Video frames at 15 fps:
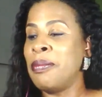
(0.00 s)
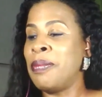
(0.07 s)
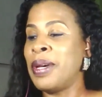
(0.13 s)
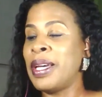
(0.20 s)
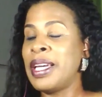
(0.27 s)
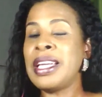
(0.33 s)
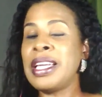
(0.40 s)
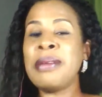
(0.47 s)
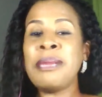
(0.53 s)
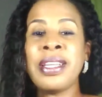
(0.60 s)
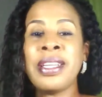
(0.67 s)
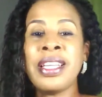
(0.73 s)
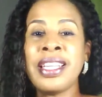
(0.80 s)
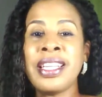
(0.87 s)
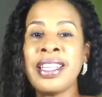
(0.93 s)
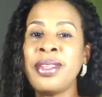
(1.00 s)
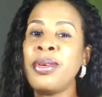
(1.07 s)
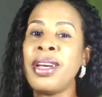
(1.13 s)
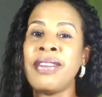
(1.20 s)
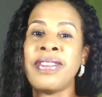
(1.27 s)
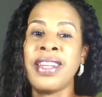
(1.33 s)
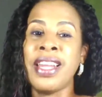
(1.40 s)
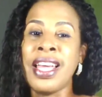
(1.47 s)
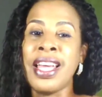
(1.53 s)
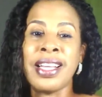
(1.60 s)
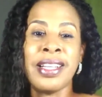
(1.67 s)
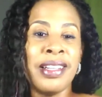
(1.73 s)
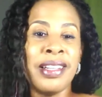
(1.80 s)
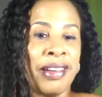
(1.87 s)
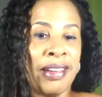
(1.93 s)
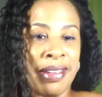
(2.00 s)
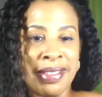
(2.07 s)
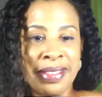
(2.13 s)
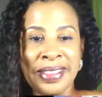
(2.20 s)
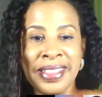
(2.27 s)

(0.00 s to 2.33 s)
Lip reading: Baby, you haven't. Oh,